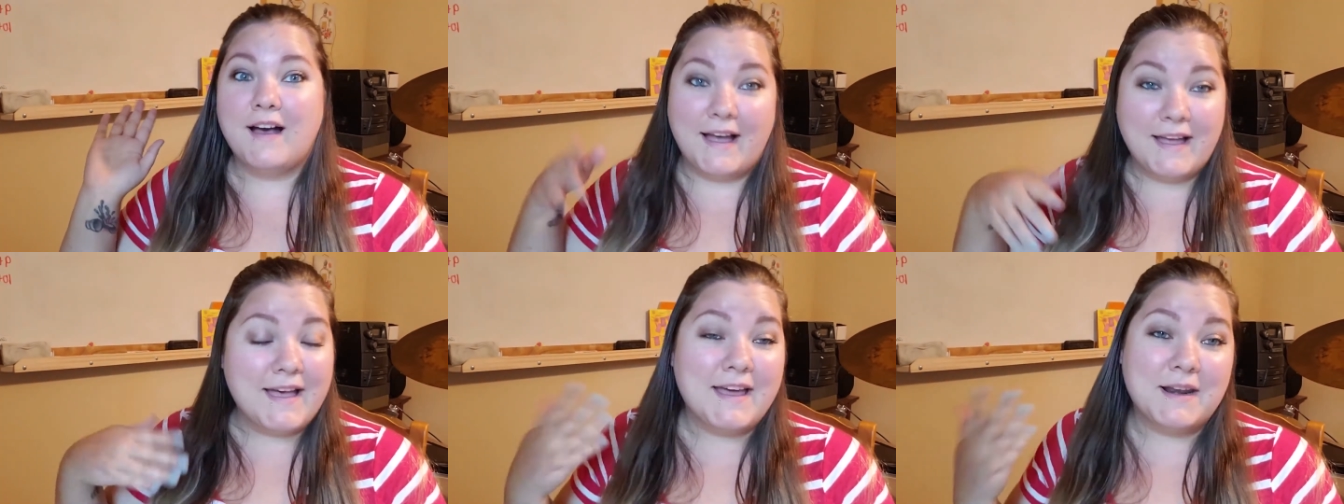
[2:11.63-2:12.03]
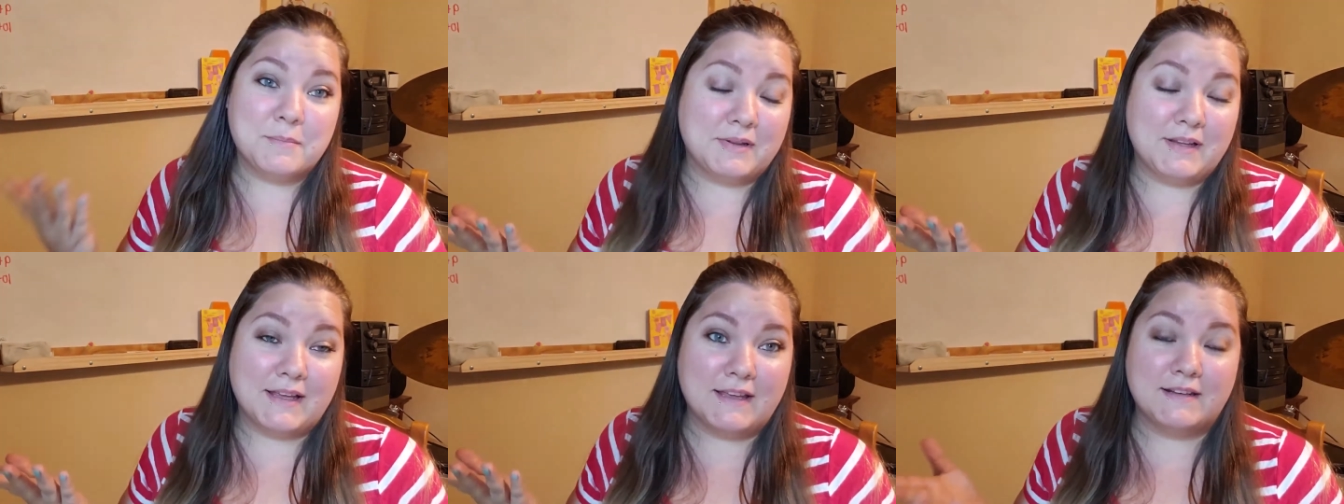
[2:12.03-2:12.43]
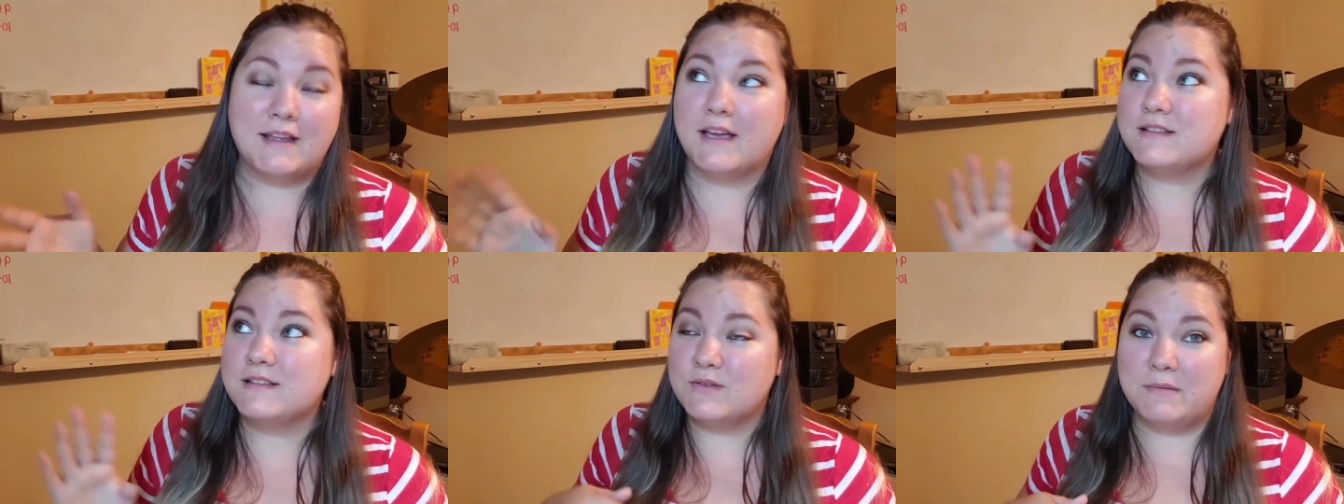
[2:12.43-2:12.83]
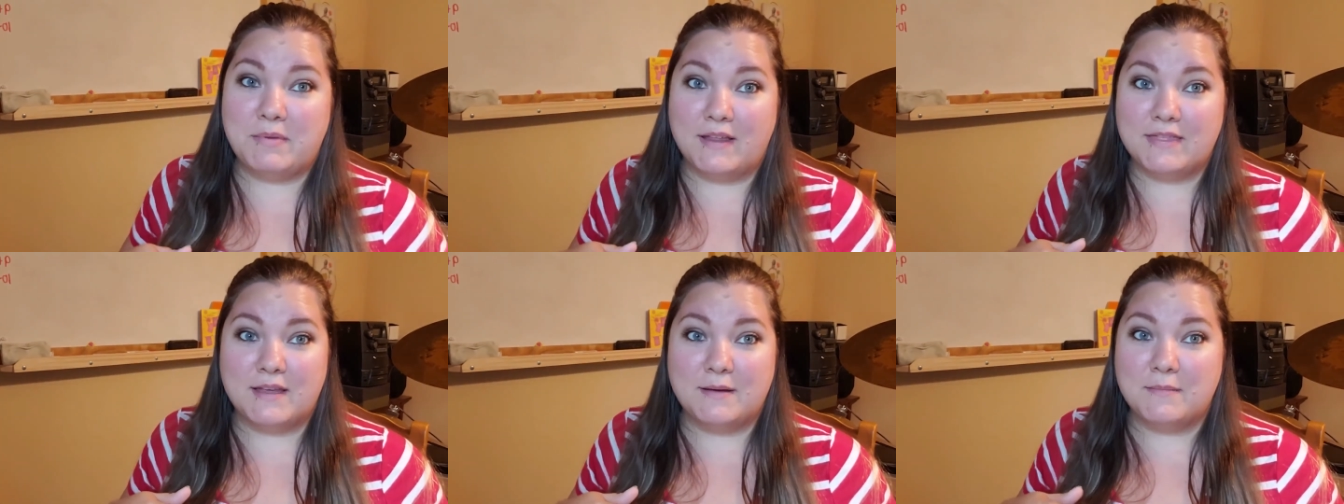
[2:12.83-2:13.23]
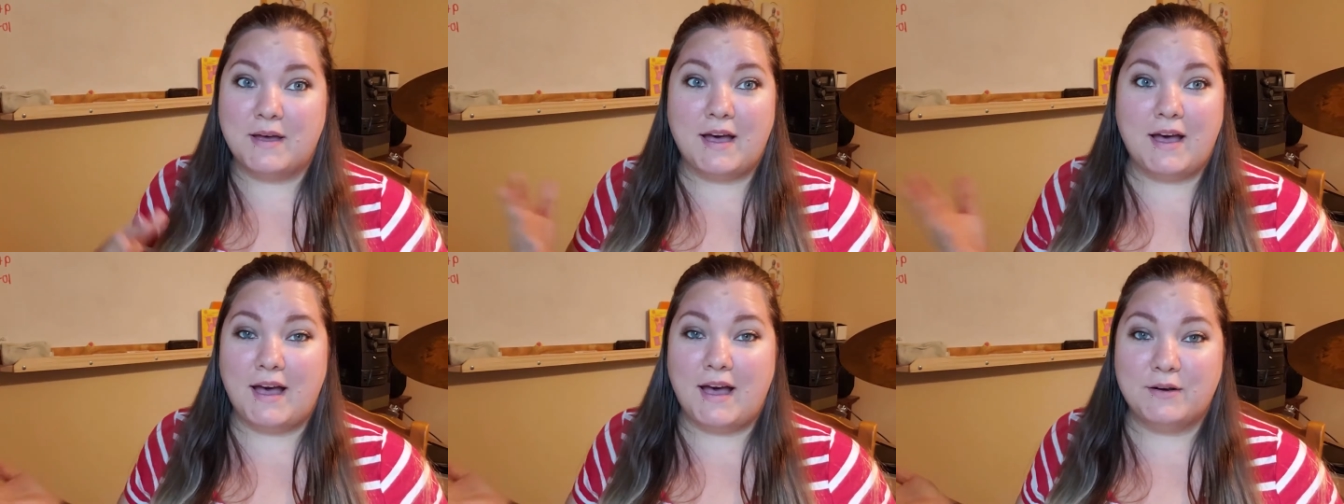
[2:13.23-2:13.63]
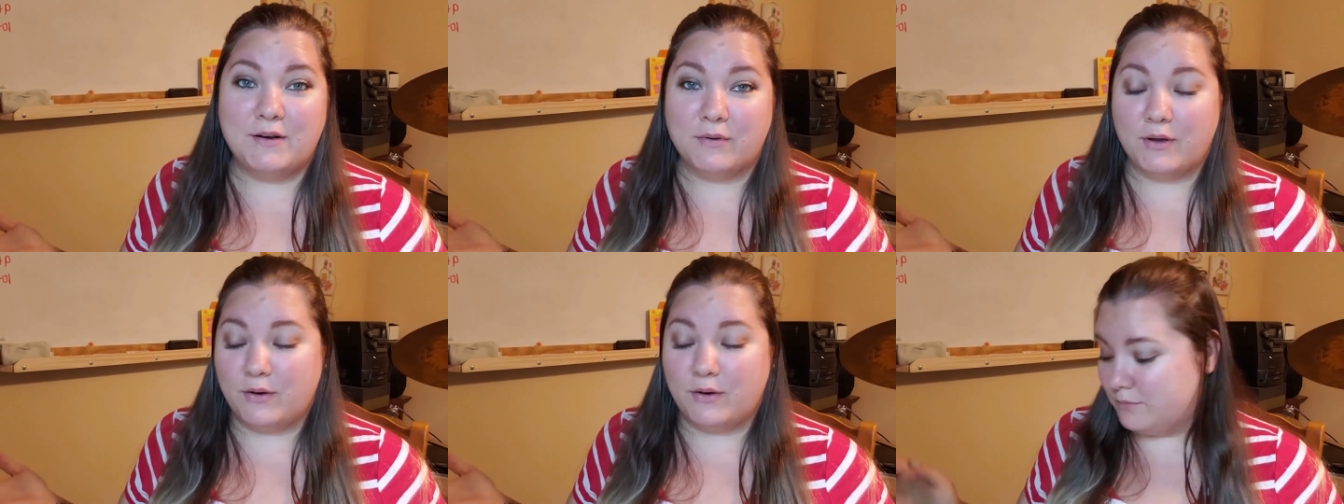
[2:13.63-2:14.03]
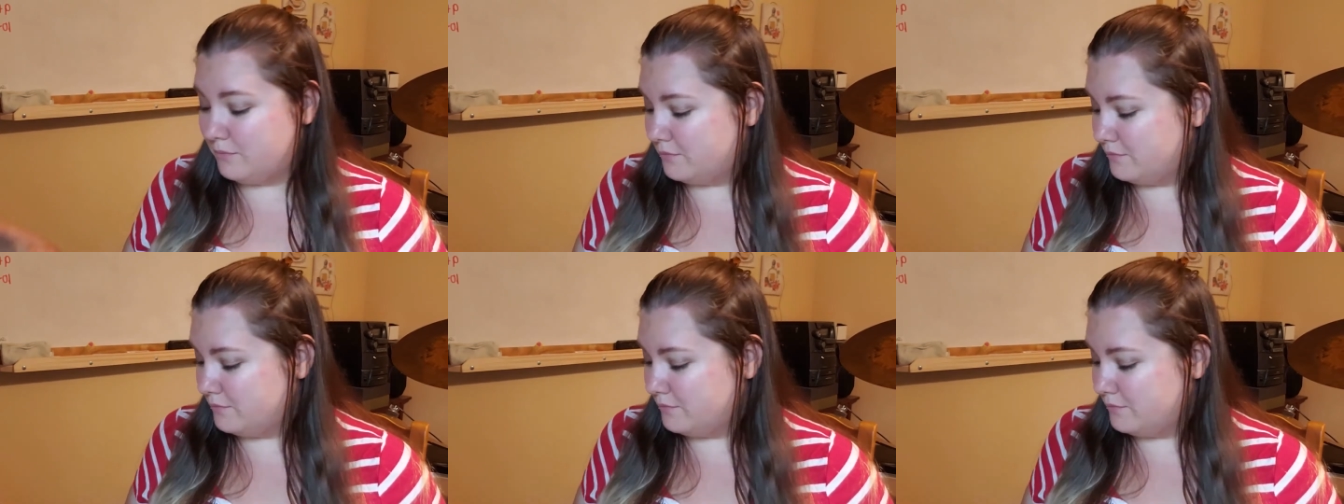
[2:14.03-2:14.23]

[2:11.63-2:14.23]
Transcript: I had a plan, so I bought them. I don't know.